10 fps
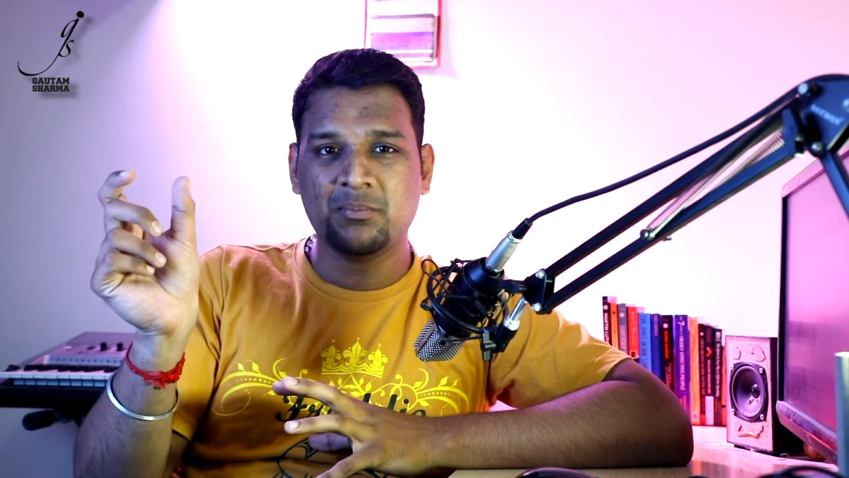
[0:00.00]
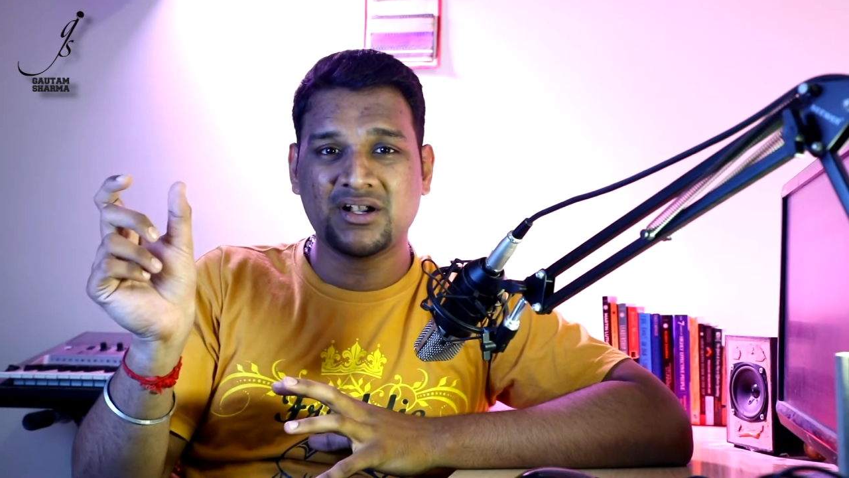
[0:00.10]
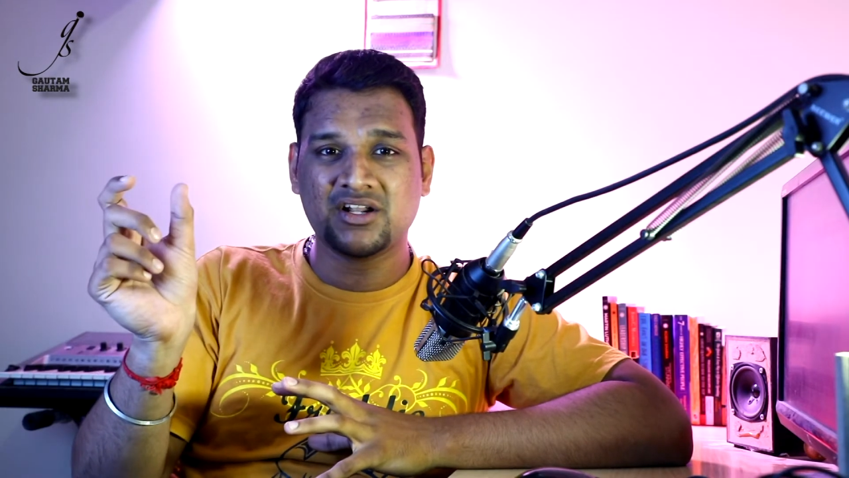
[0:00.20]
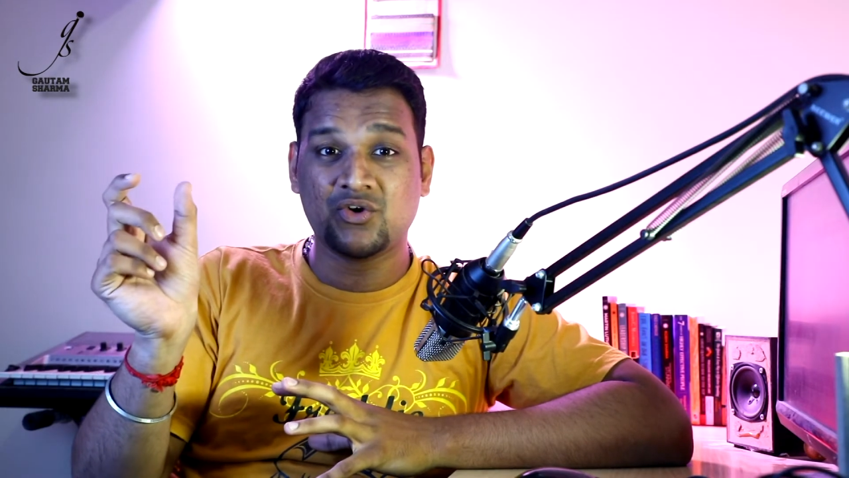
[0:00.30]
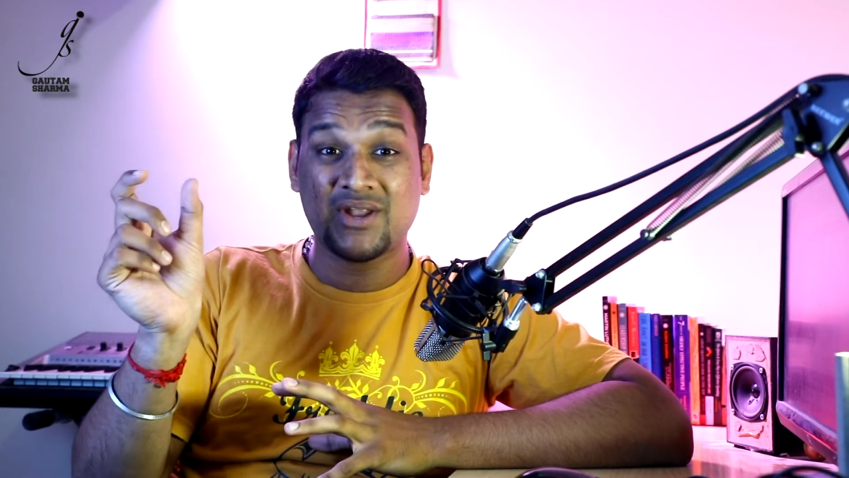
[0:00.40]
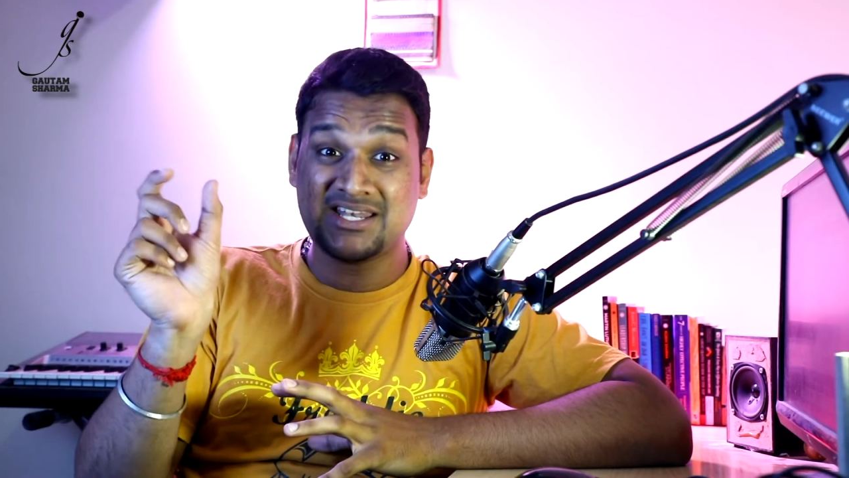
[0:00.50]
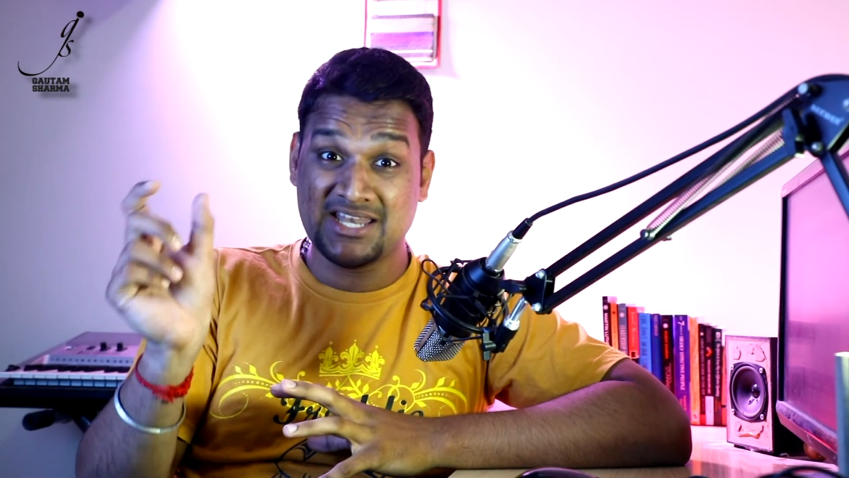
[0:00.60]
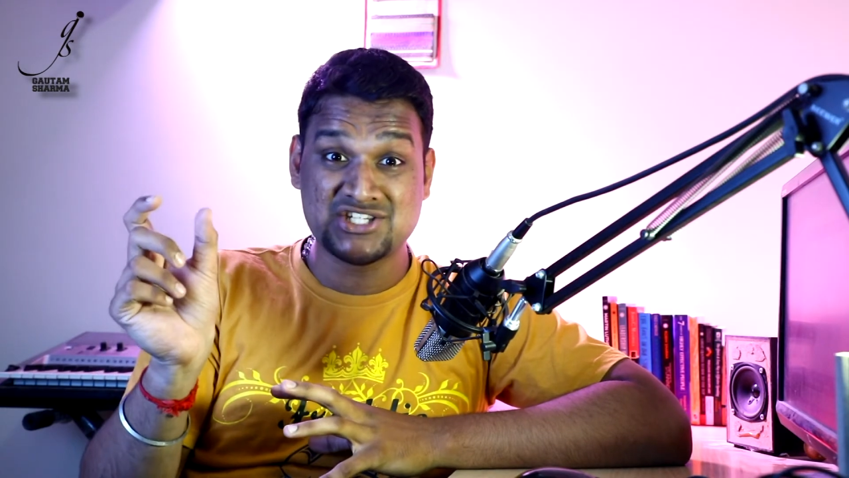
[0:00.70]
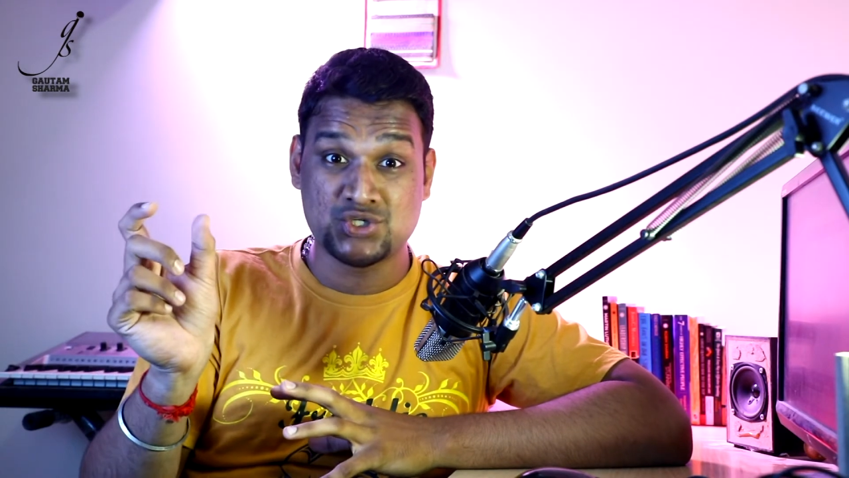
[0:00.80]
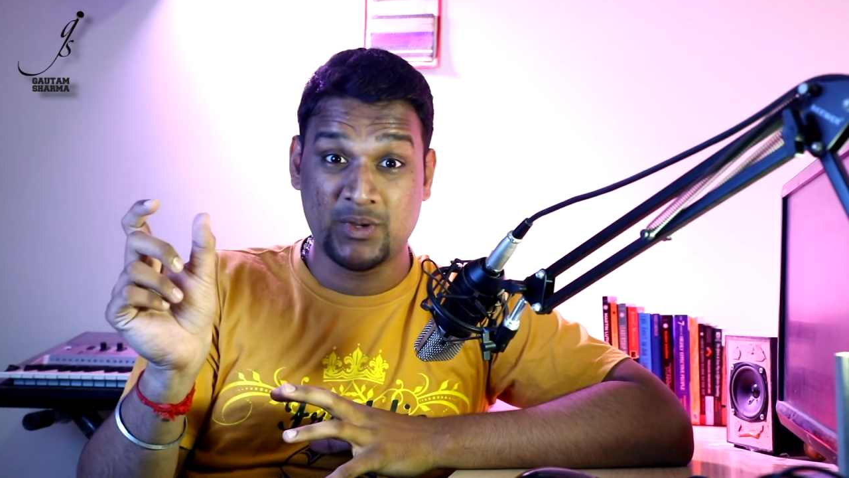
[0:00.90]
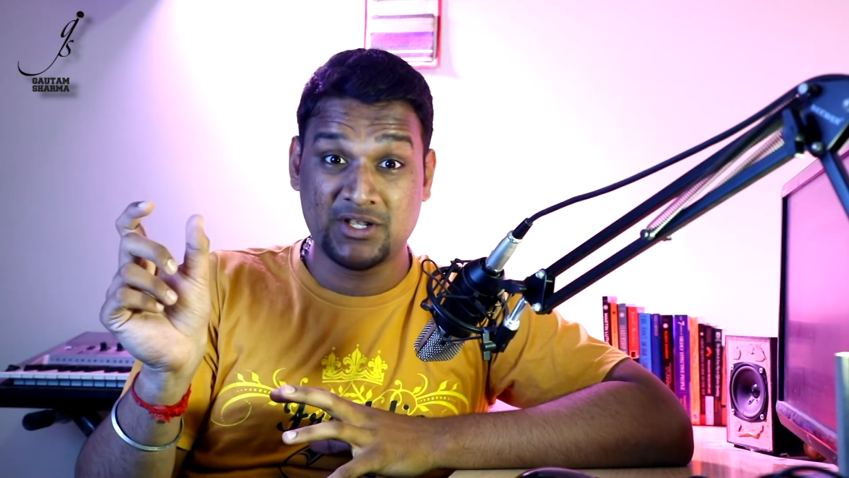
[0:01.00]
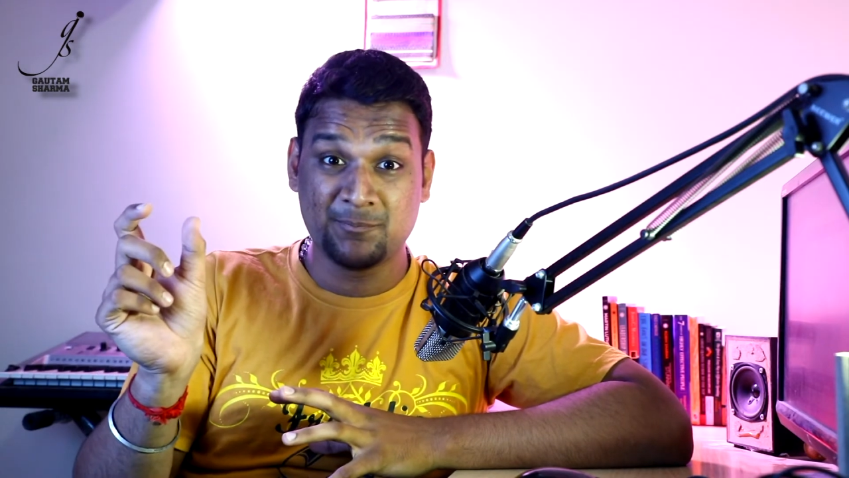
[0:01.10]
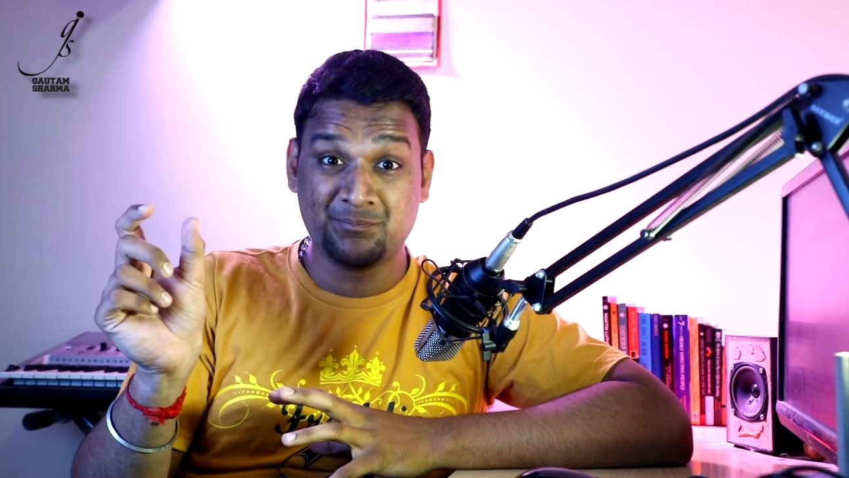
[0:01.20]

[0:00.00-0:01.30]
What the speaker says: button right next to it.